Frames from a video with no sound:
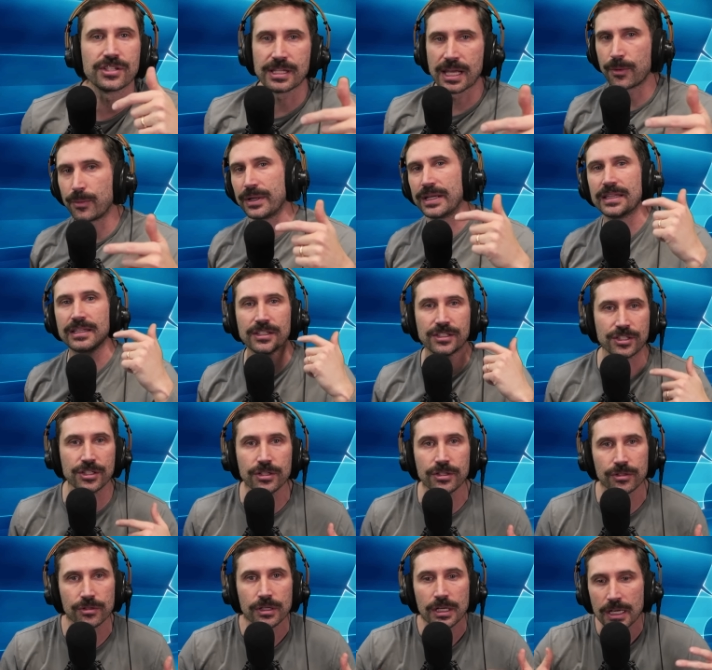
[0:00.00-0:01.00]
that we need to
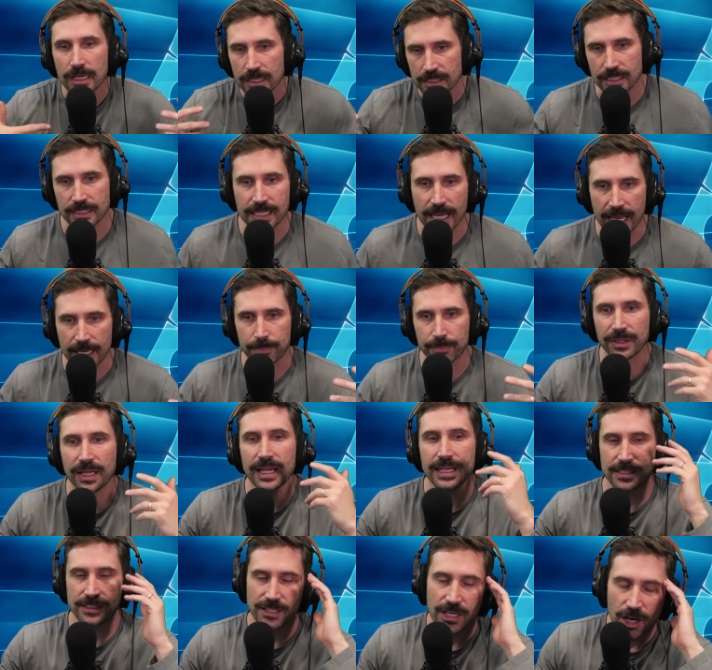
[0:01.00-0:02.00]
do to take
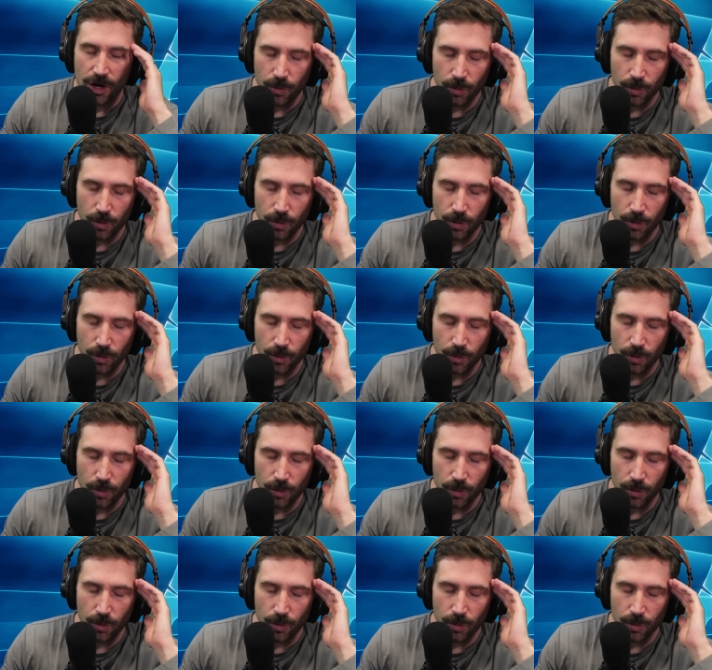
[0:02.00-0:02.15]
place.